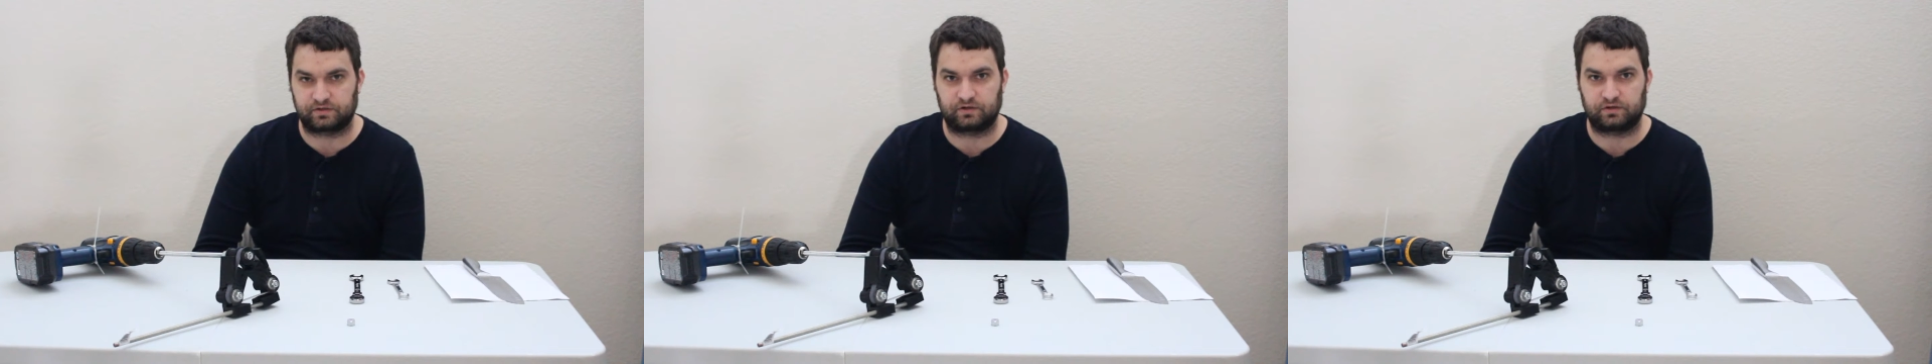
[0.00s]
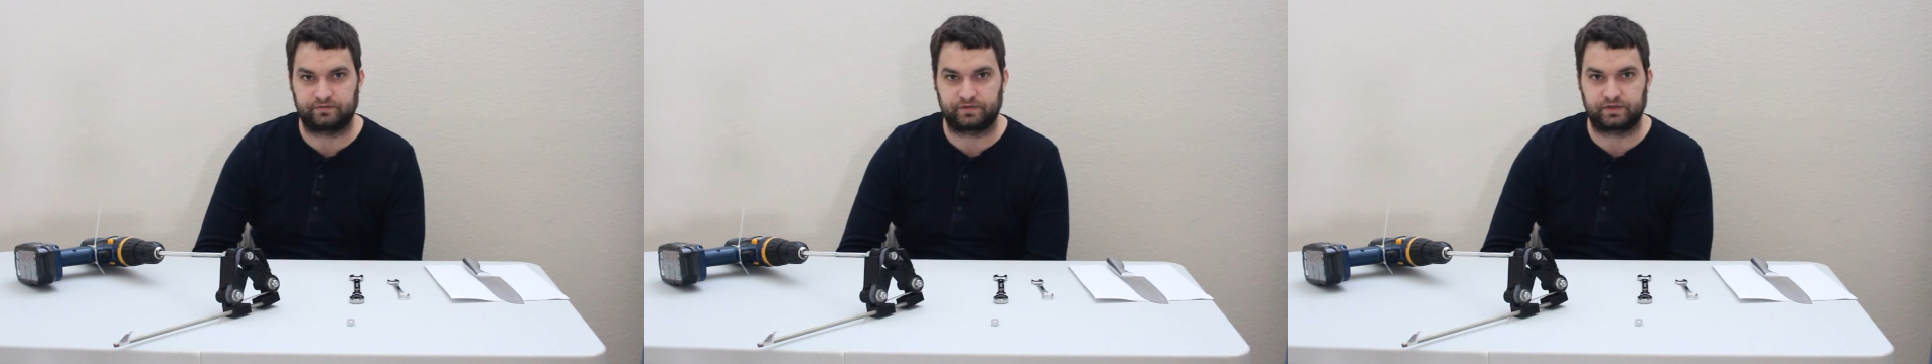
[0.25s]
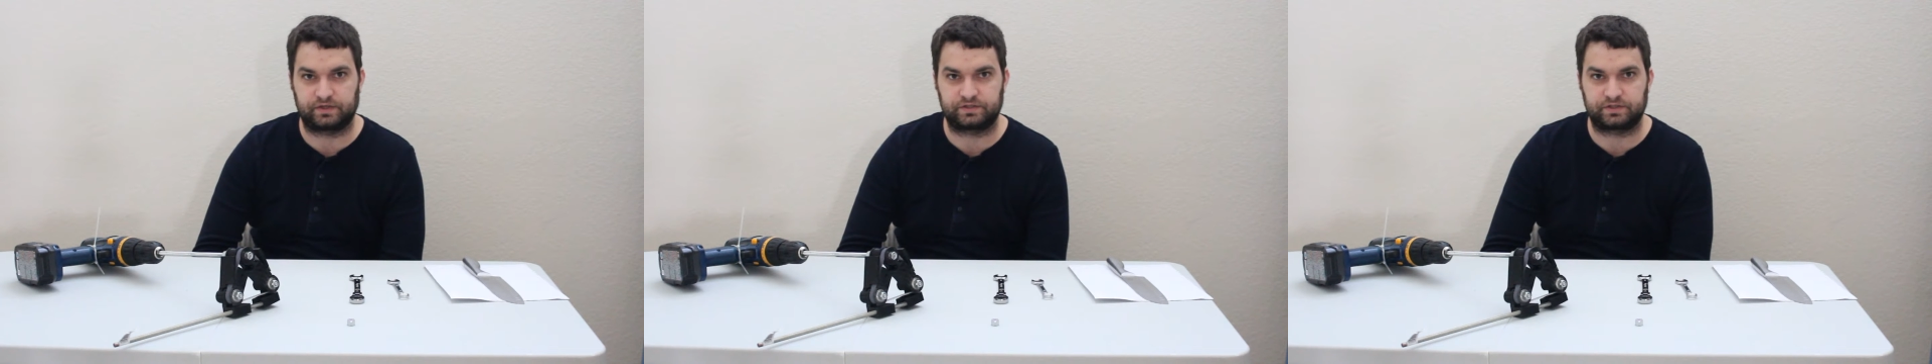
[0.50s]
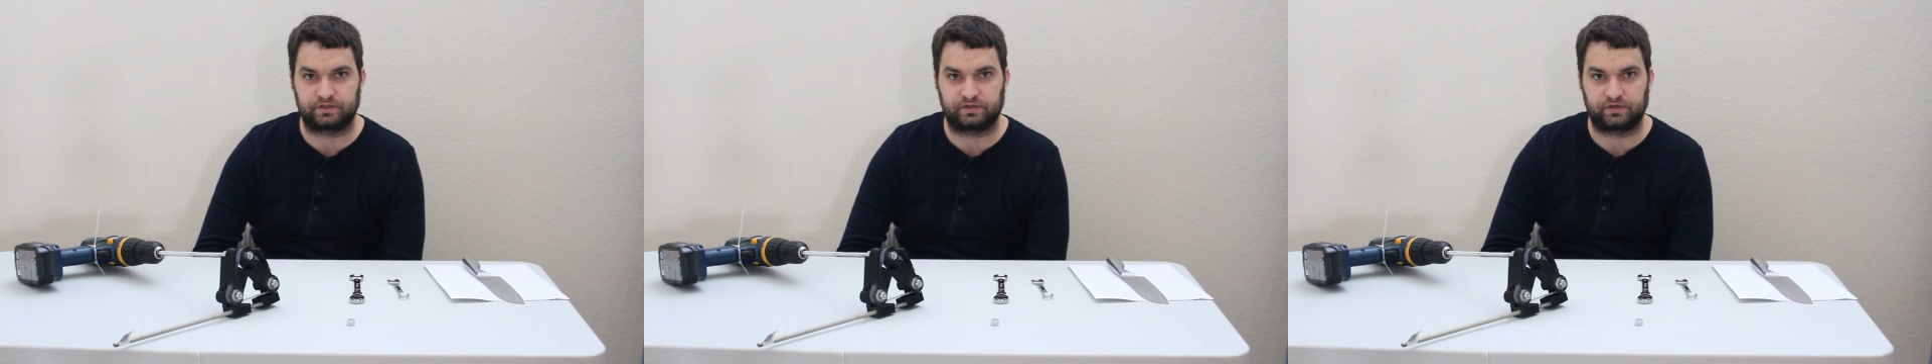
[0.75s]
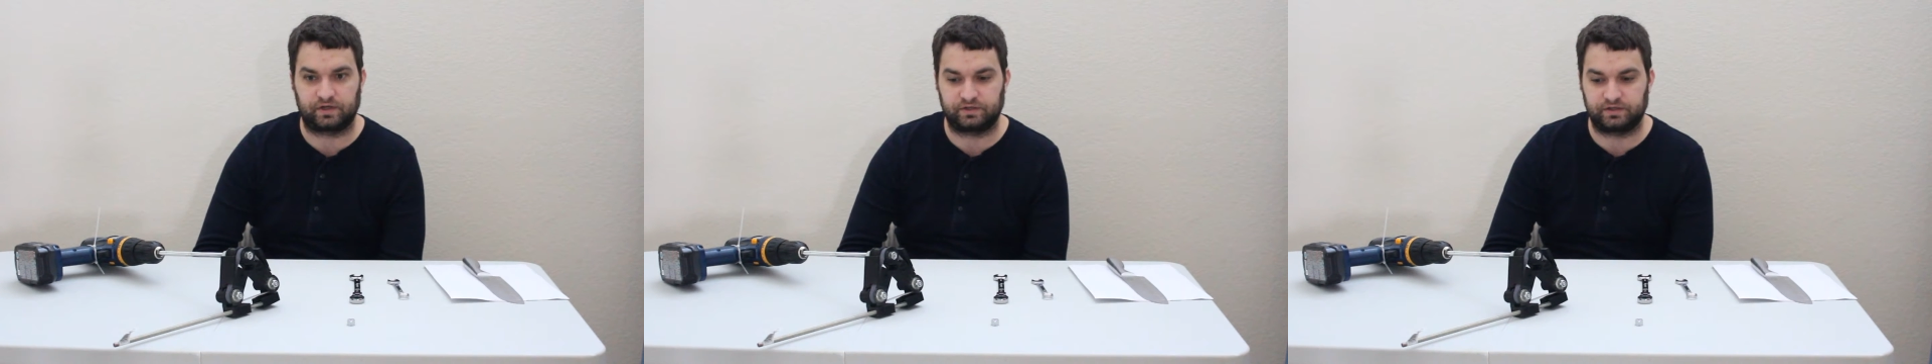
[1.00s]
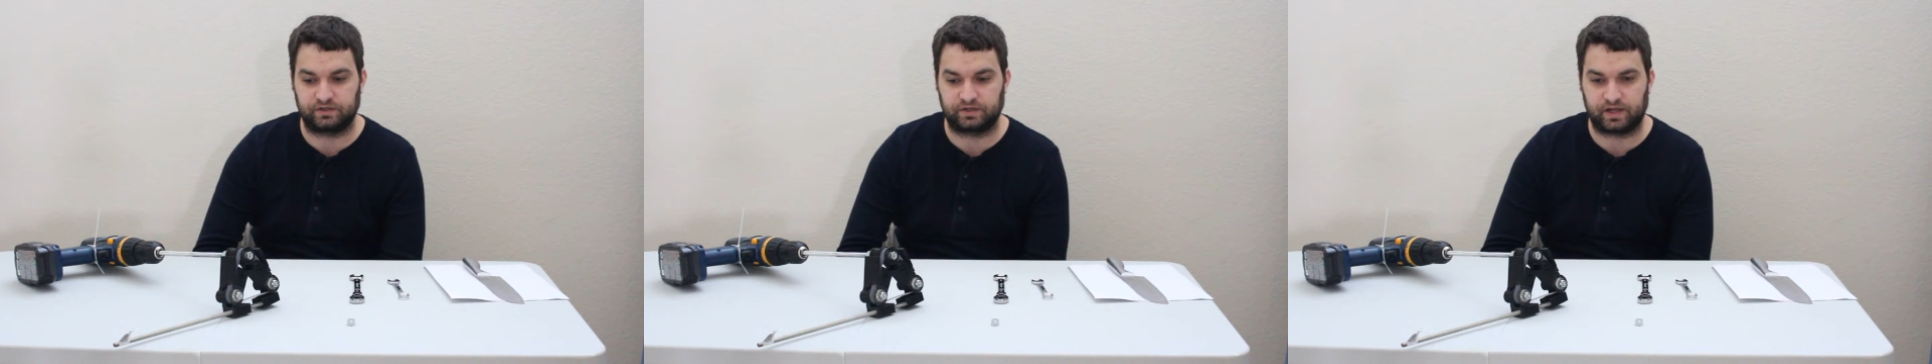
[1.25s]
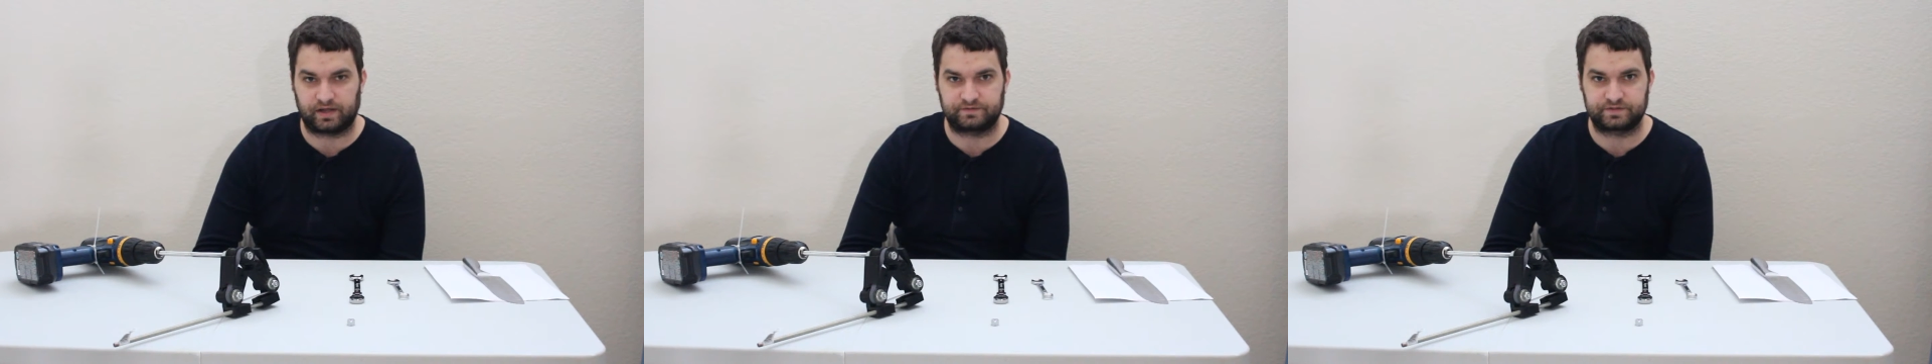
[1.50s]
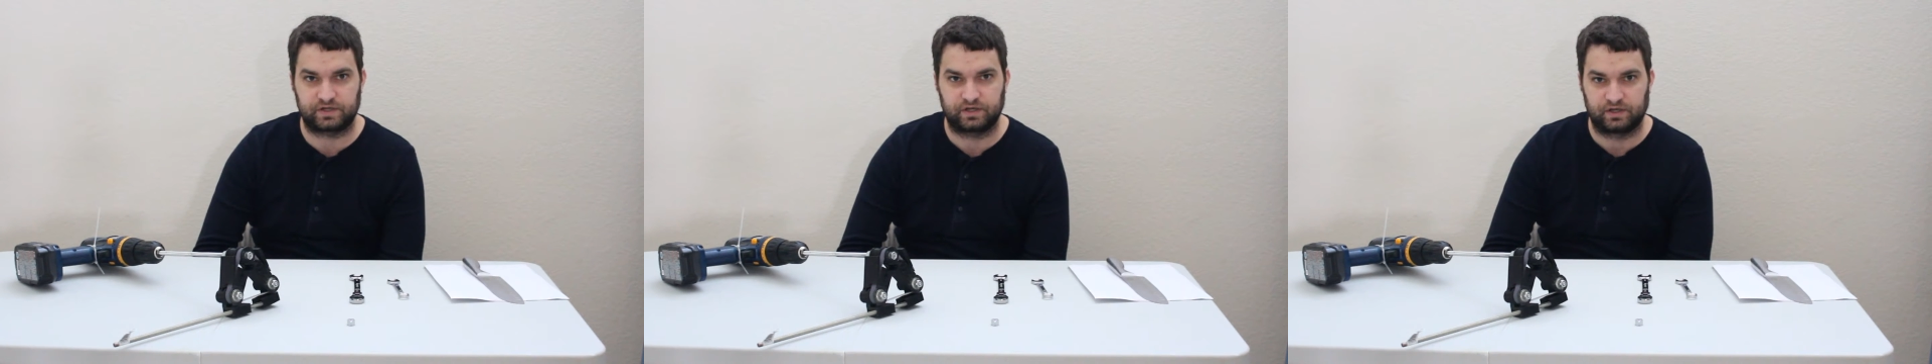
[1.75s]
all of your kitchen and hunting knives.